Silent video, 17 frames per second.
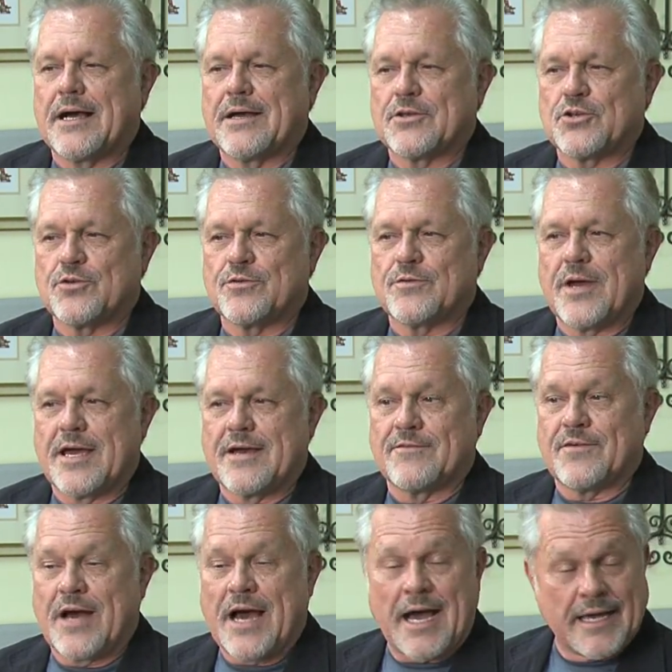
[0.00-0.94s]
You
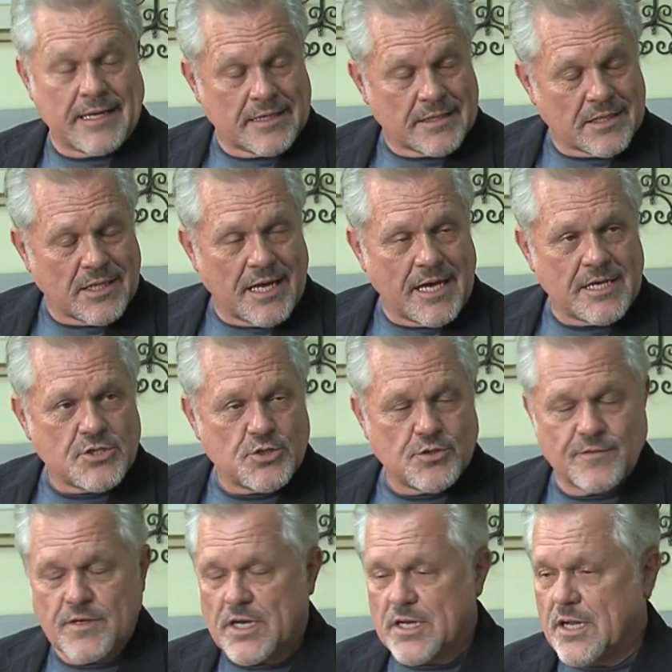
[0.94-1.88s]
have high-end clients,
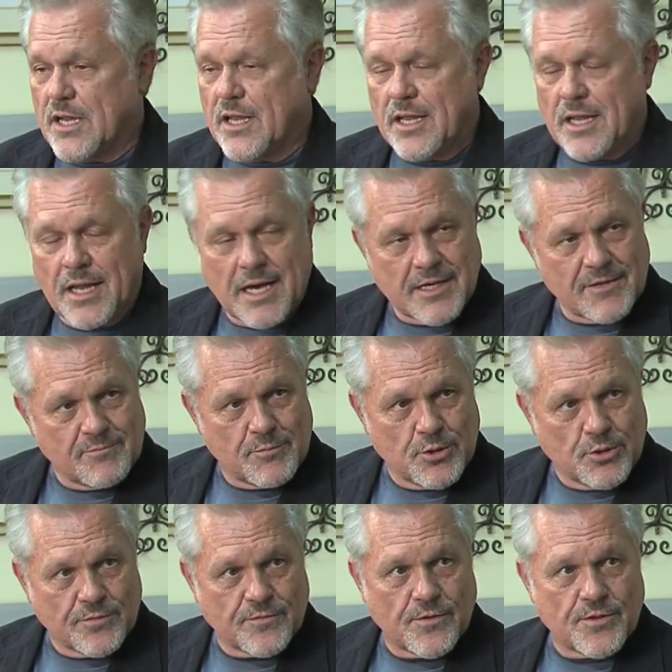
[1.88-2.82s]
you've got a lot of
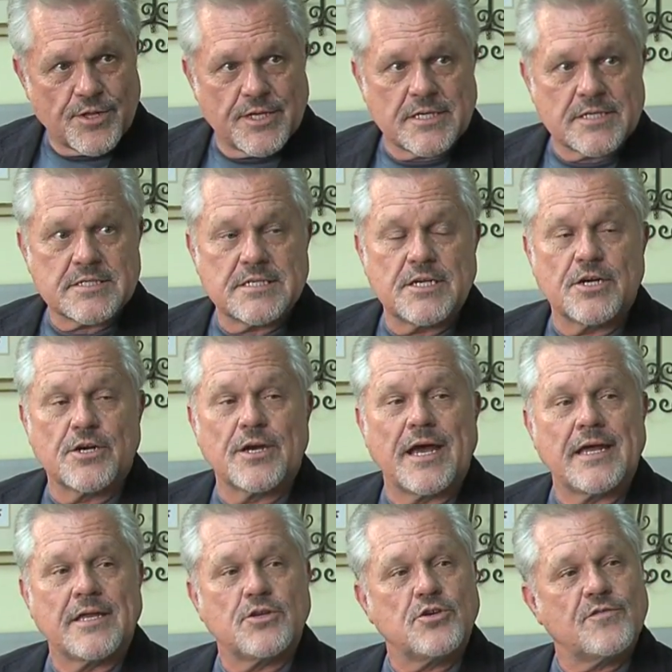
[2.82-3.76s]
beautiful things here,
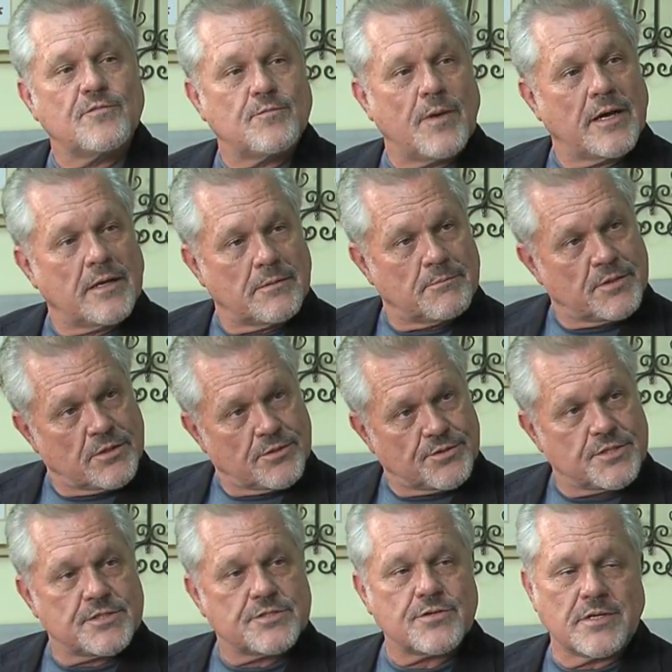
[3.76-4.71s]
and you've built
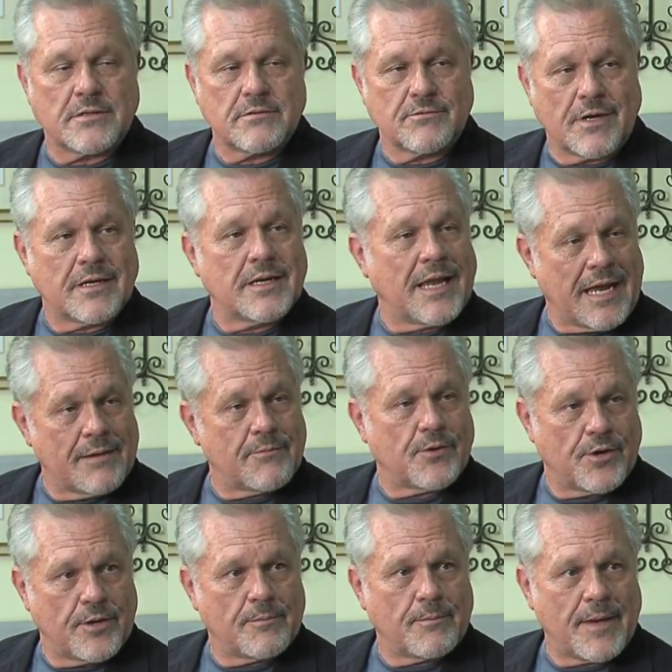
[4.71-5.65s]
this
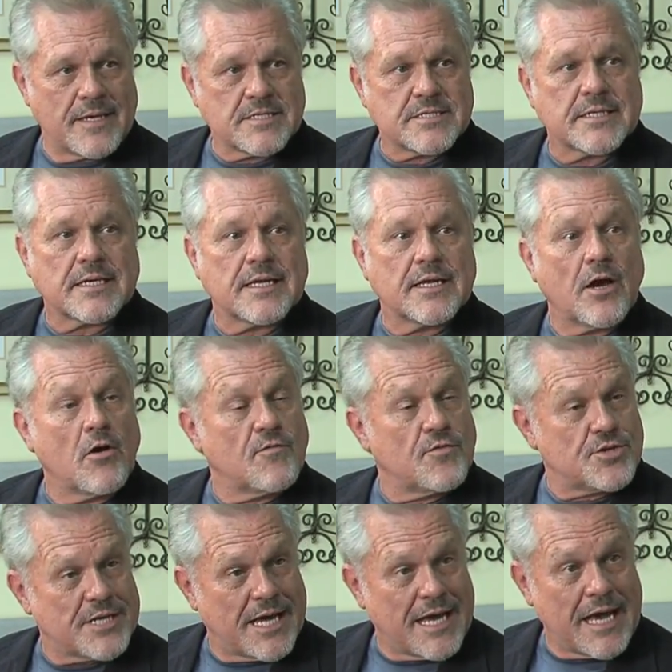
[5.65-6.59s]
library basically over
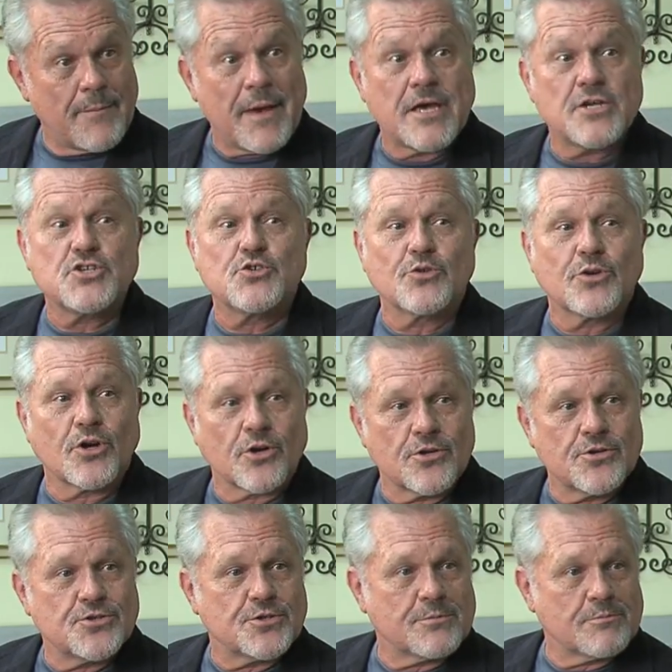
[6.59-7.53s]
time as you
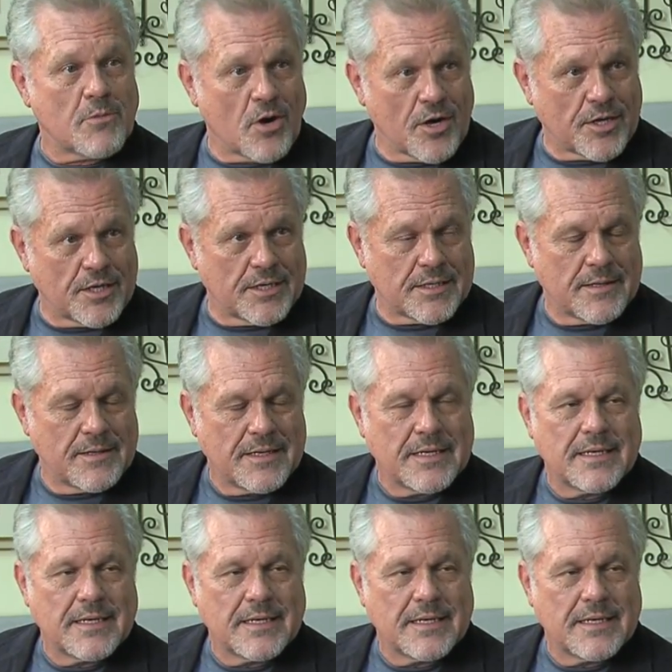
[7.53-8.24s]
learned your market.